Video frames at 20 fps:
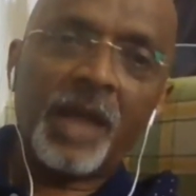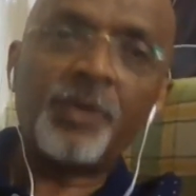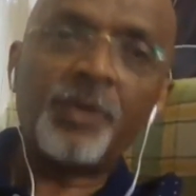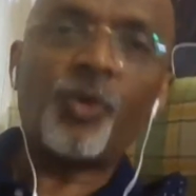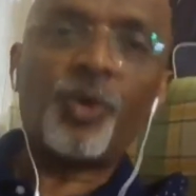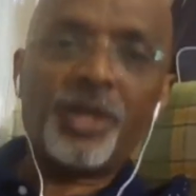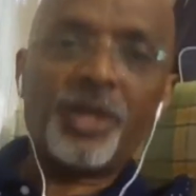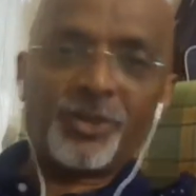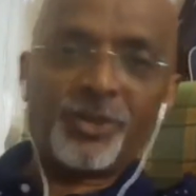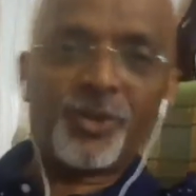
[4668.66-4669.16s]
I
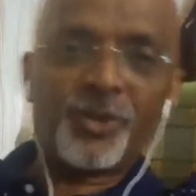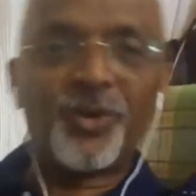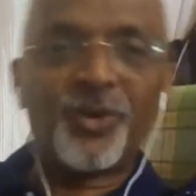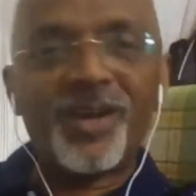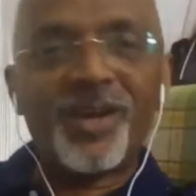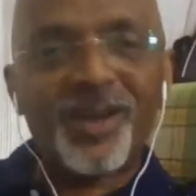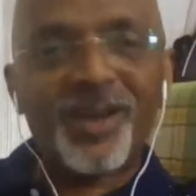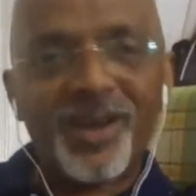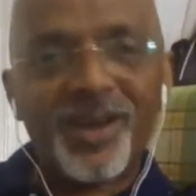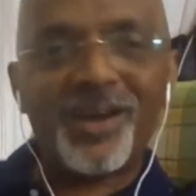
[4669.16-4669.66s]
don't need
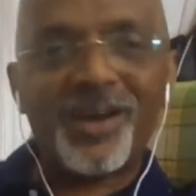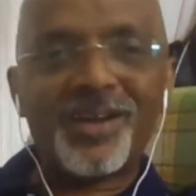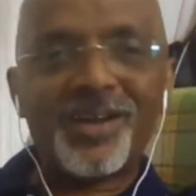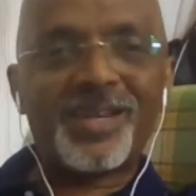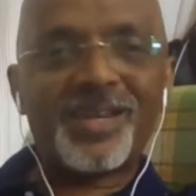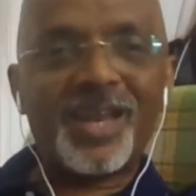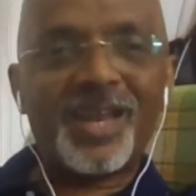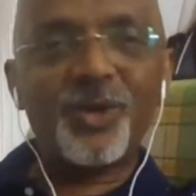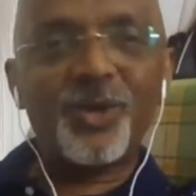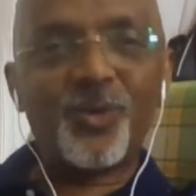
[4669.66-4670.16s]
to
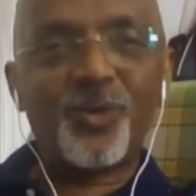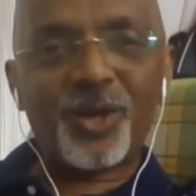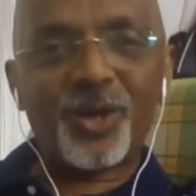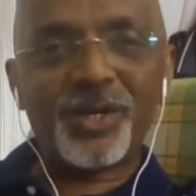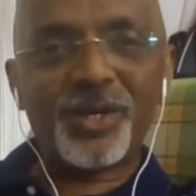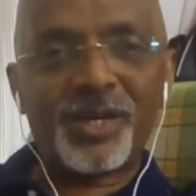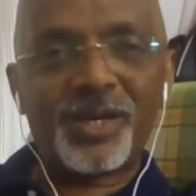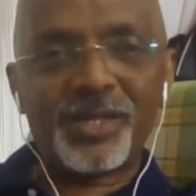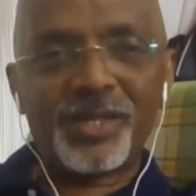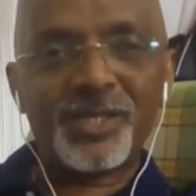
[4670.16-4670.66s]
tell you
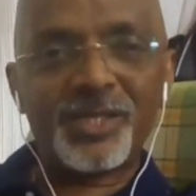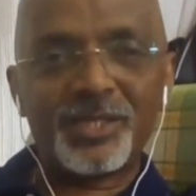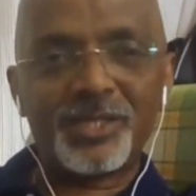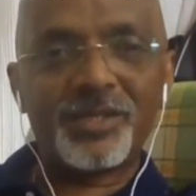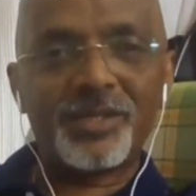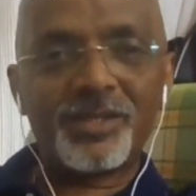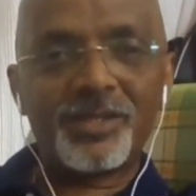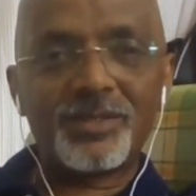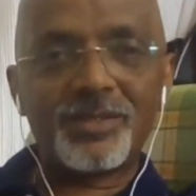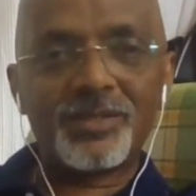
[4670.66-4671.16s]
what a
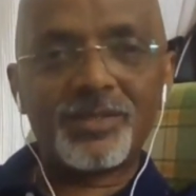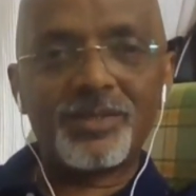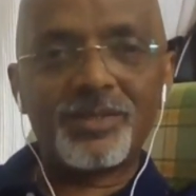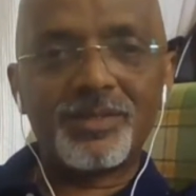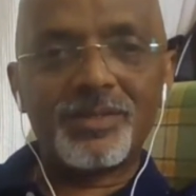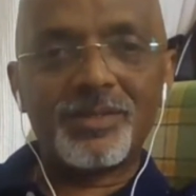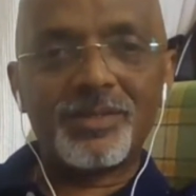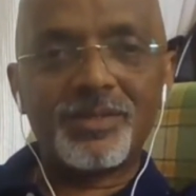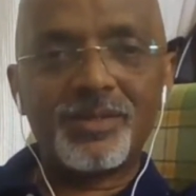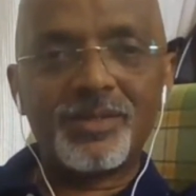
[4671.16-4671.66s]
decision is.
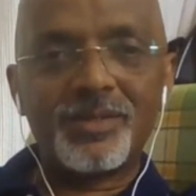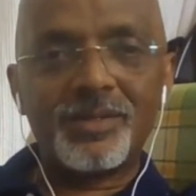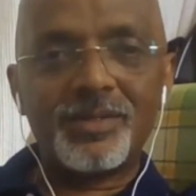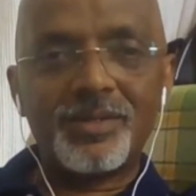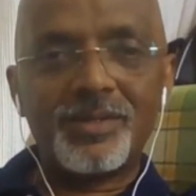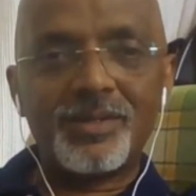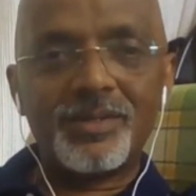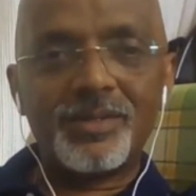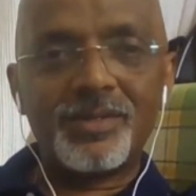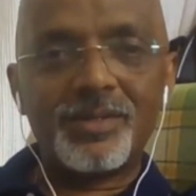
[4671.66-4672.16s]

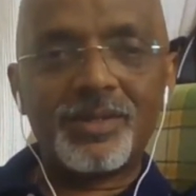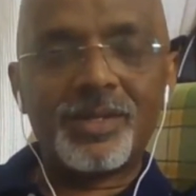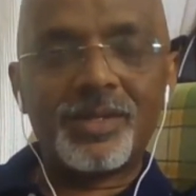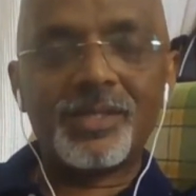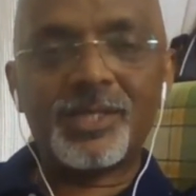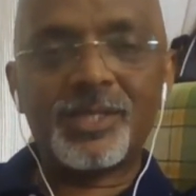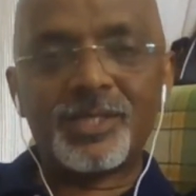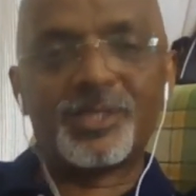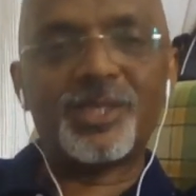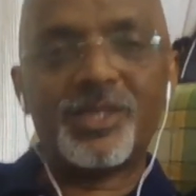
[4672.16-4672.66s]

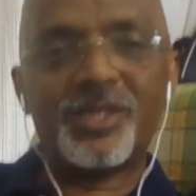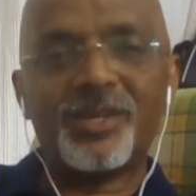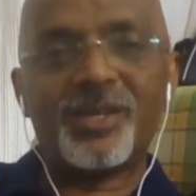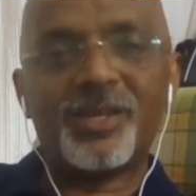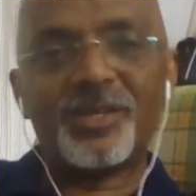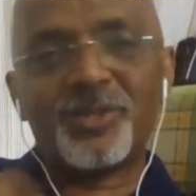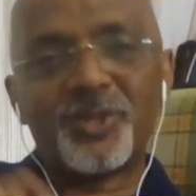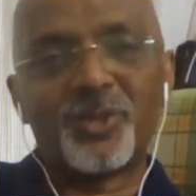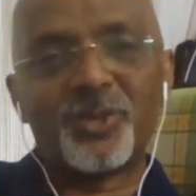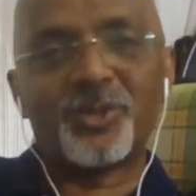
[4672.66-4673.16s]

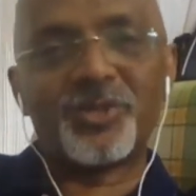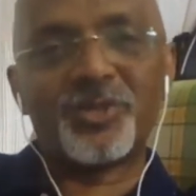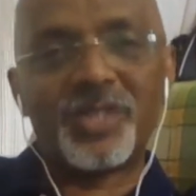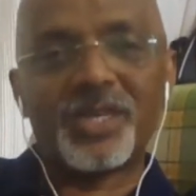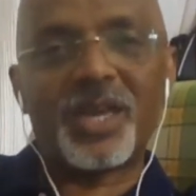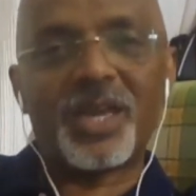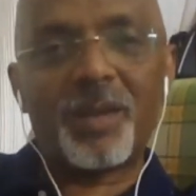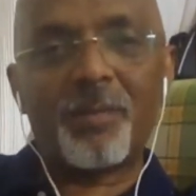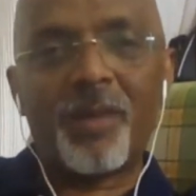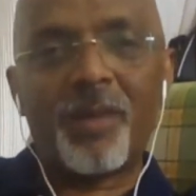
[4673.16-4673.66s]
Decision is
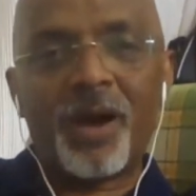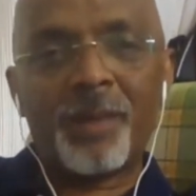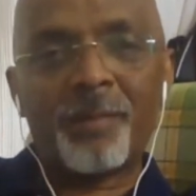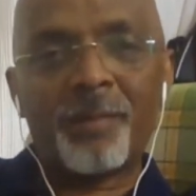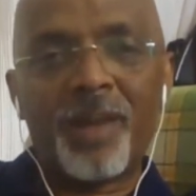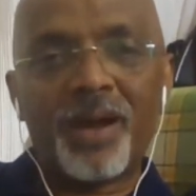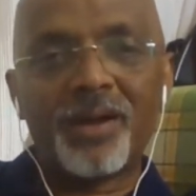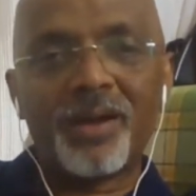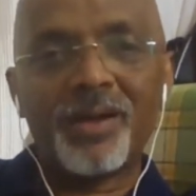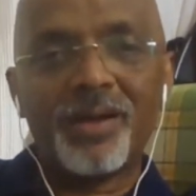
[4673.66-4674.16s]
choosing
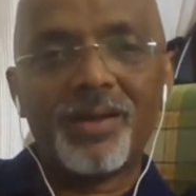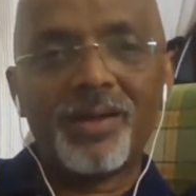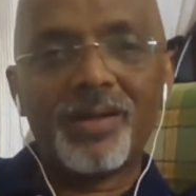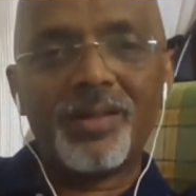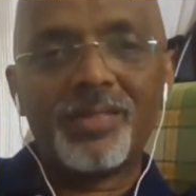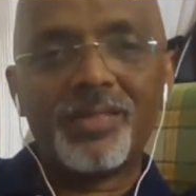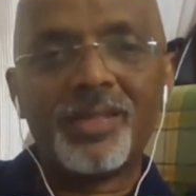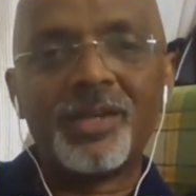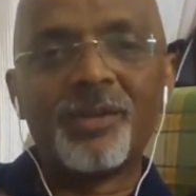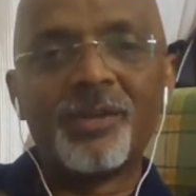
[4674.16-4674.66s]
among
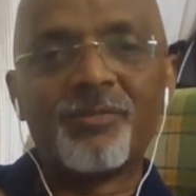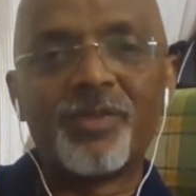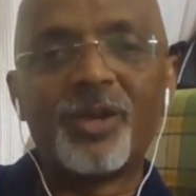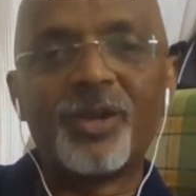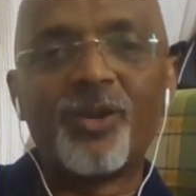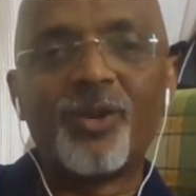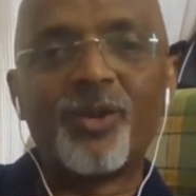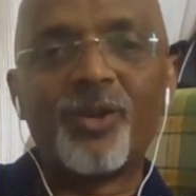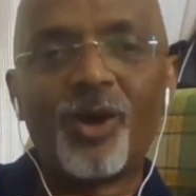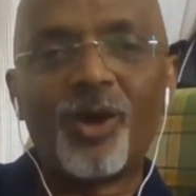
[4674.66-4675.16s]
the
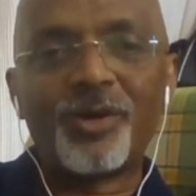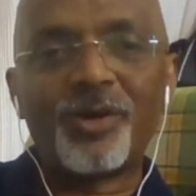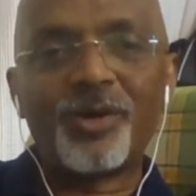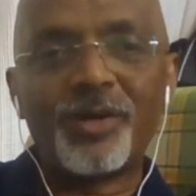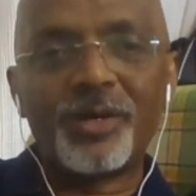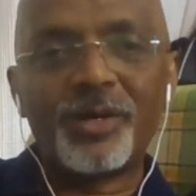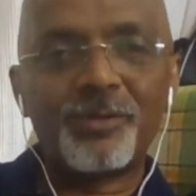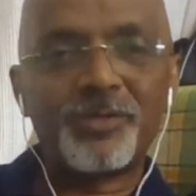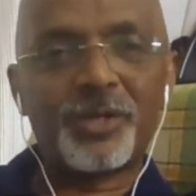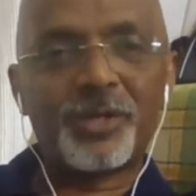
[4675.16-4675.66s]
different
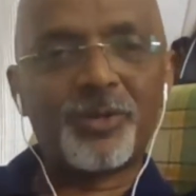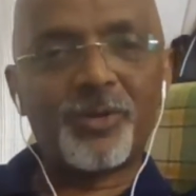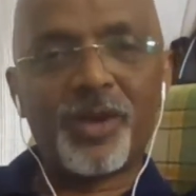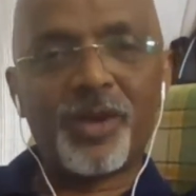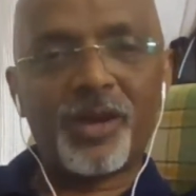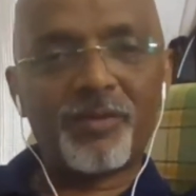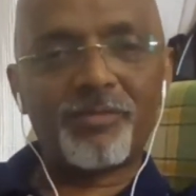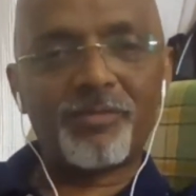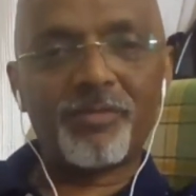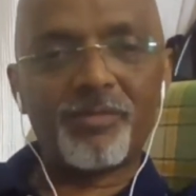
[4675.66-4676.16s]
alternatives
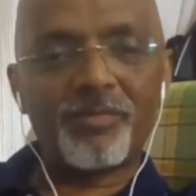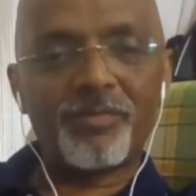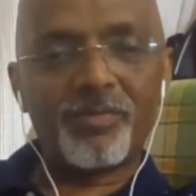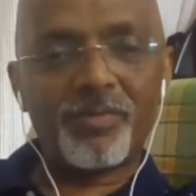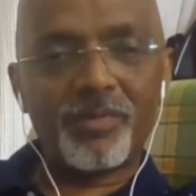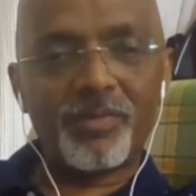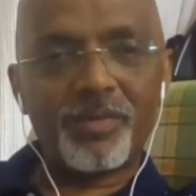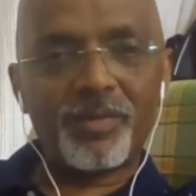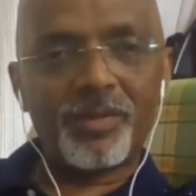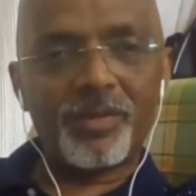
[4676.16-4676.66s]
that you have.
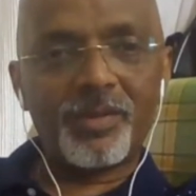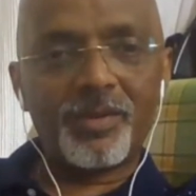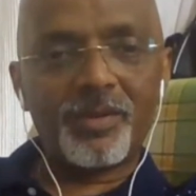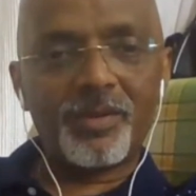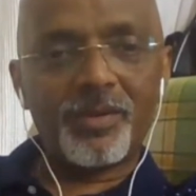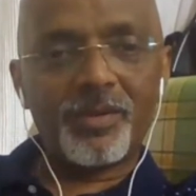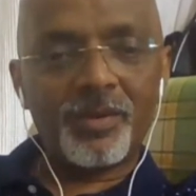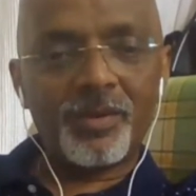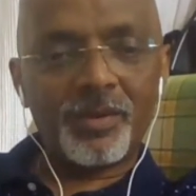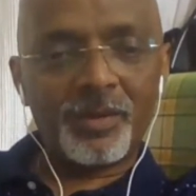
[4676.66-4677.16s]

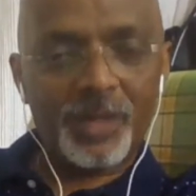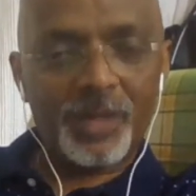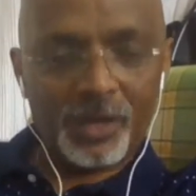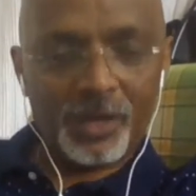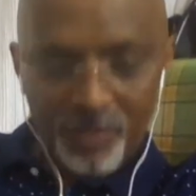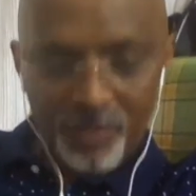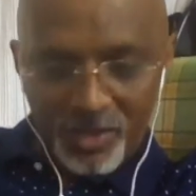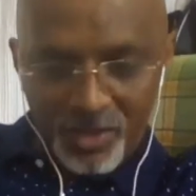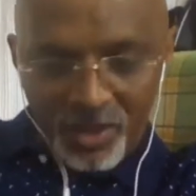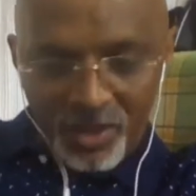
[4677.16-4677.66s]

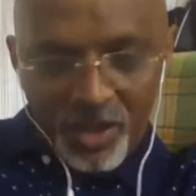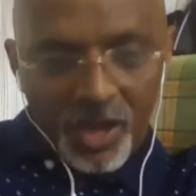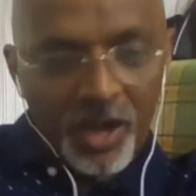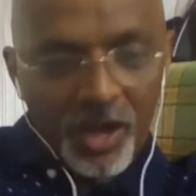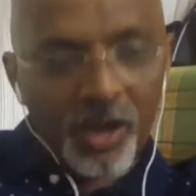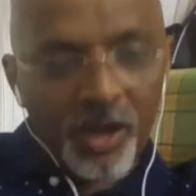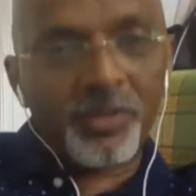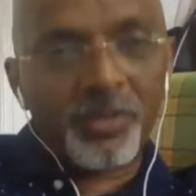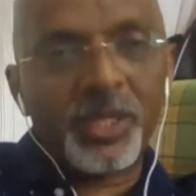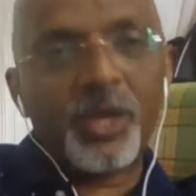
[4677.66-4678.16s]
Now,
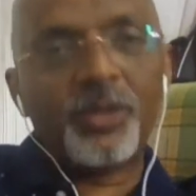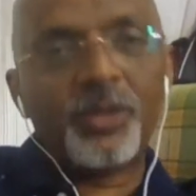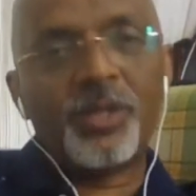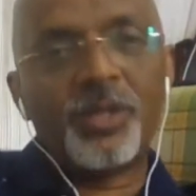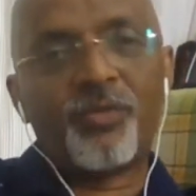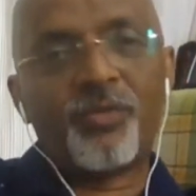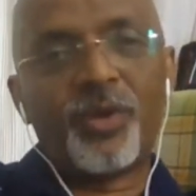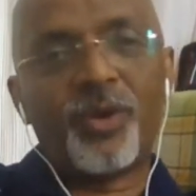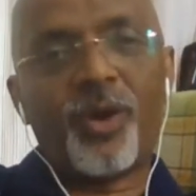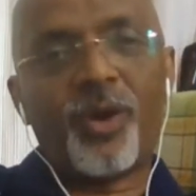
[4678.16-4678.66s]
the
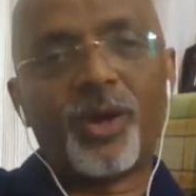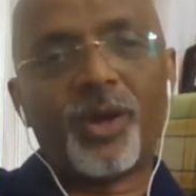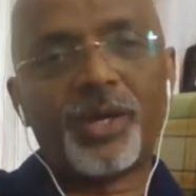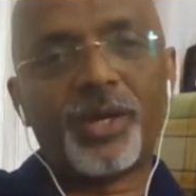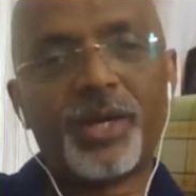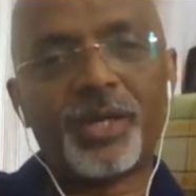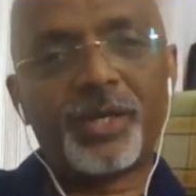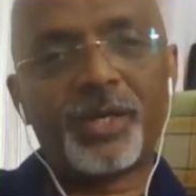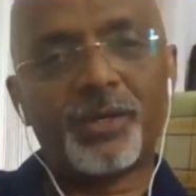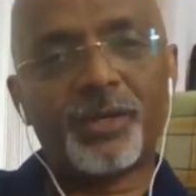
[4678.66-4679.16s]
different
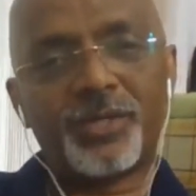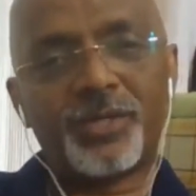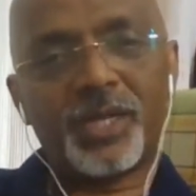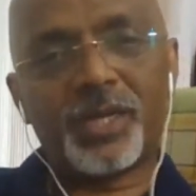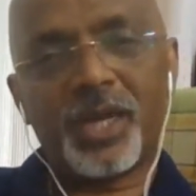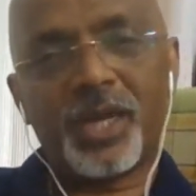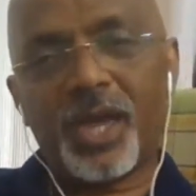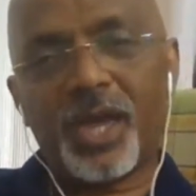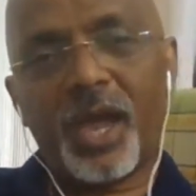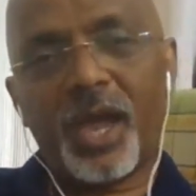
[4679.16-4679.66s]
alternatives
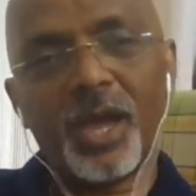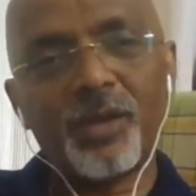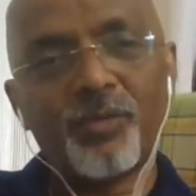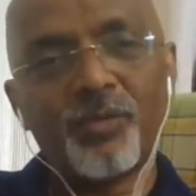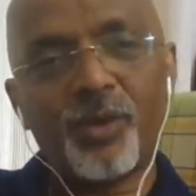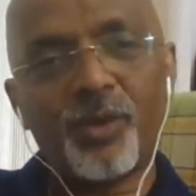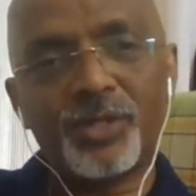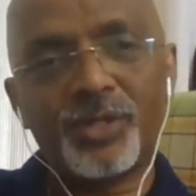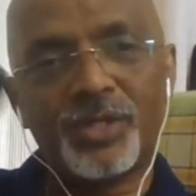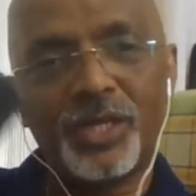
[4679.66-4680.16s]
that I had
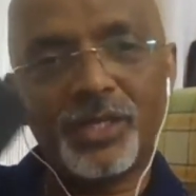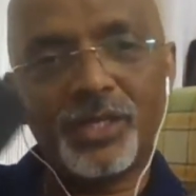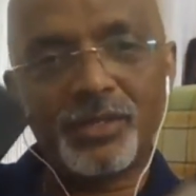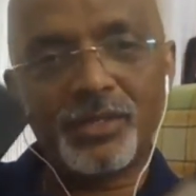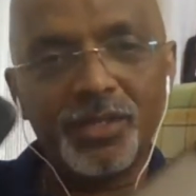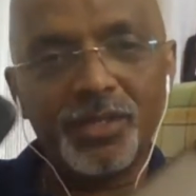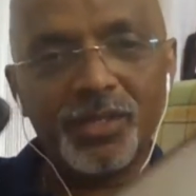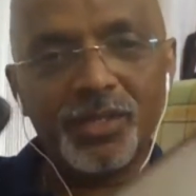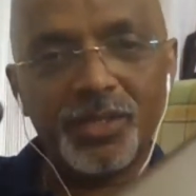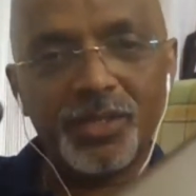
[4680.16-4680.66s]
was
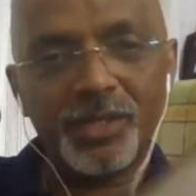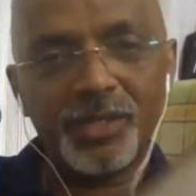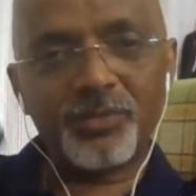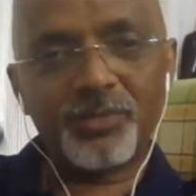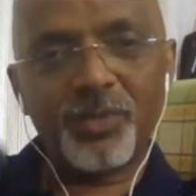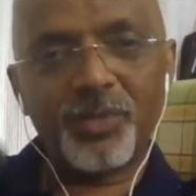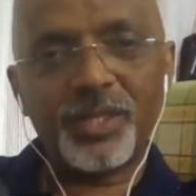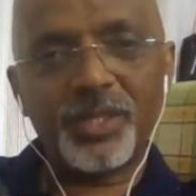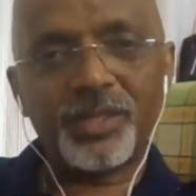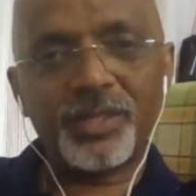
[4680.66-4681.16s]
these
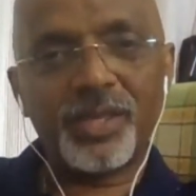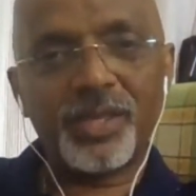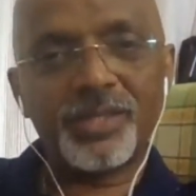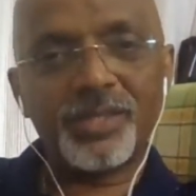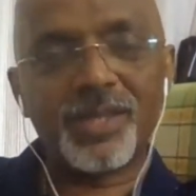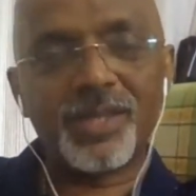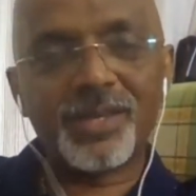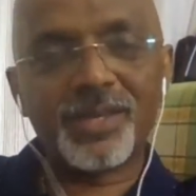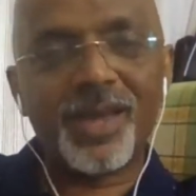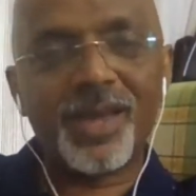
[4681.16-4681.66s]
were the
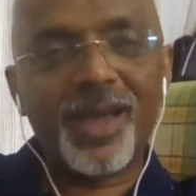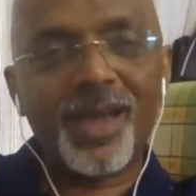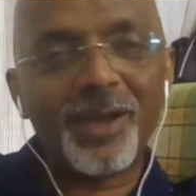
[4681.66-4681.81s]
things that I